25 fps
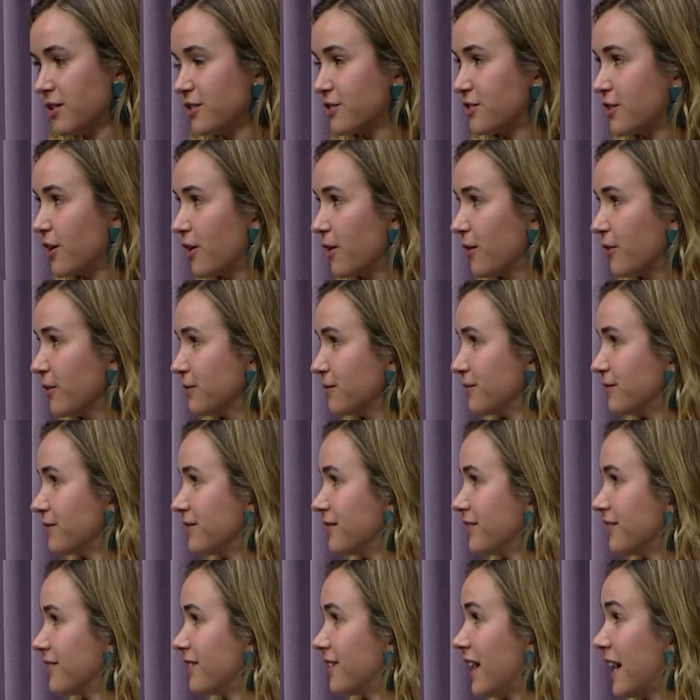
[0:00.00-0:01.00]
So
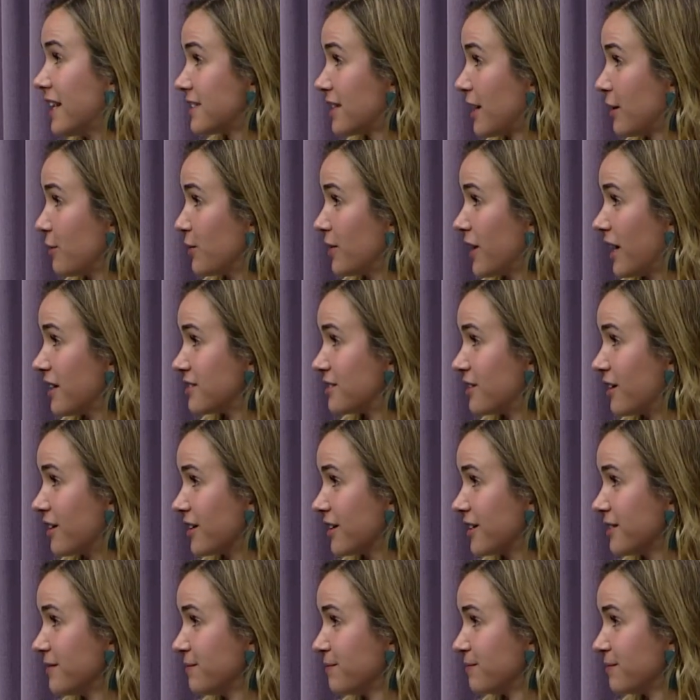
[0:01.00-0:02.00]
that's how we got
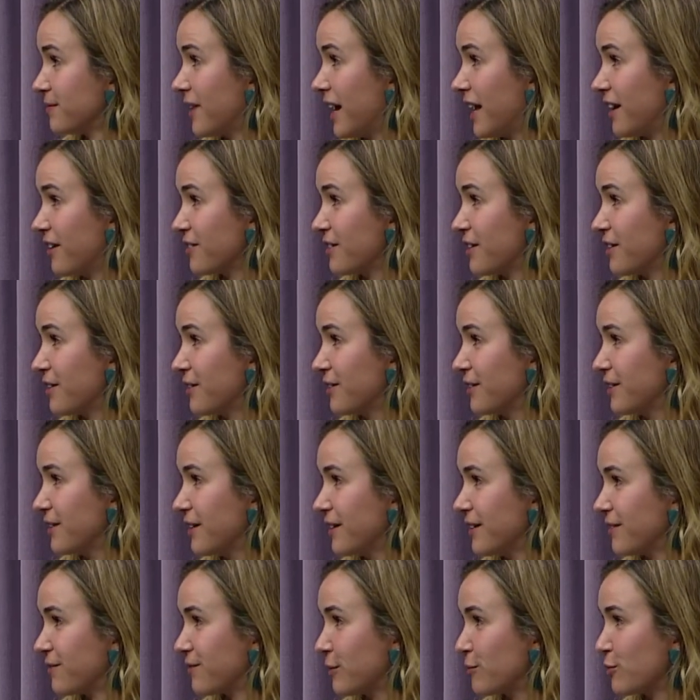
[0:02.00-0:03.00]
started. I don't know,
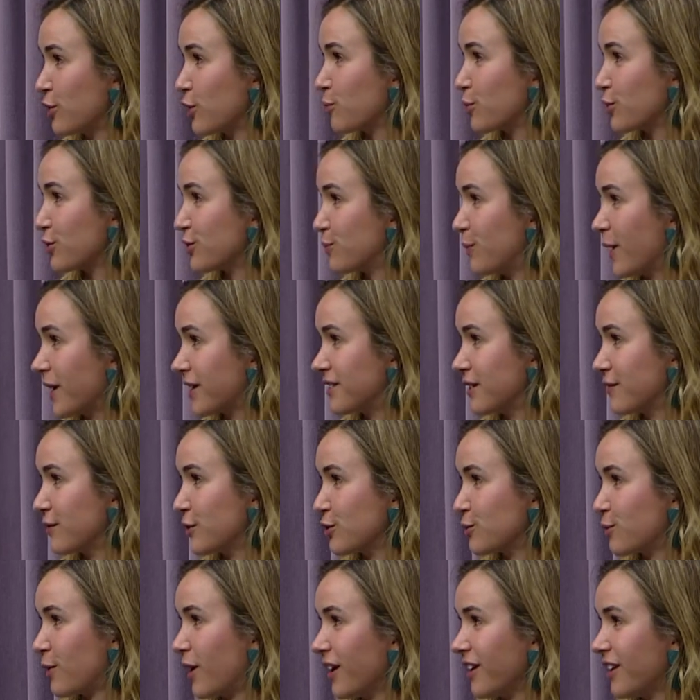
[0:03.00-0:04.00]
from your perspective,
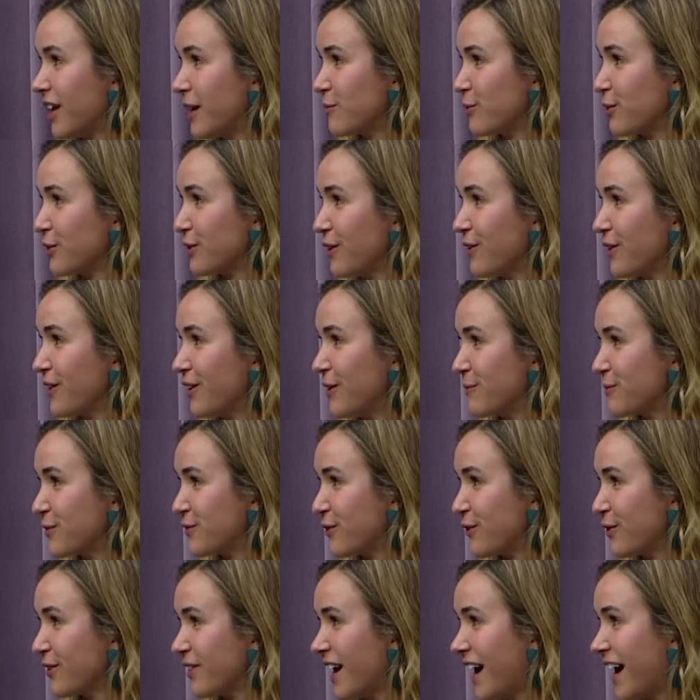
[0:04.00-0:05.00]
there was probably a lot more going on
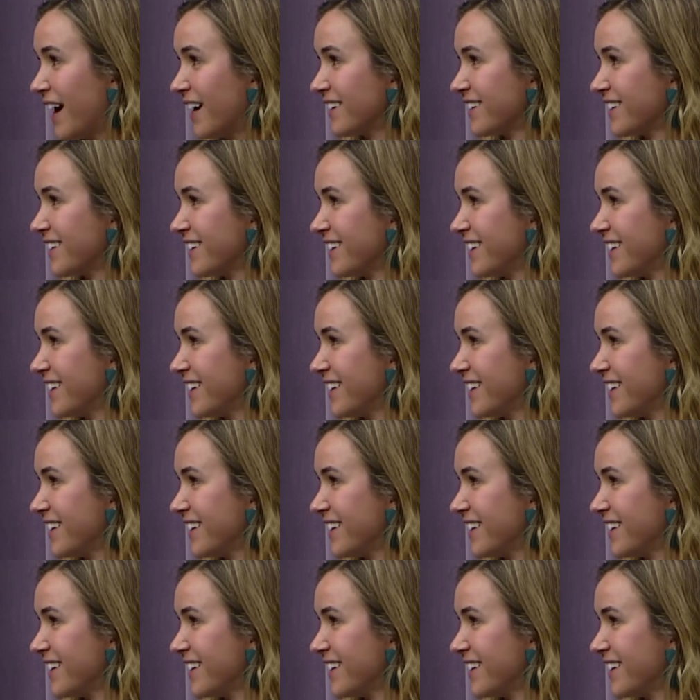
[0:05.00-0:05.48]
before that.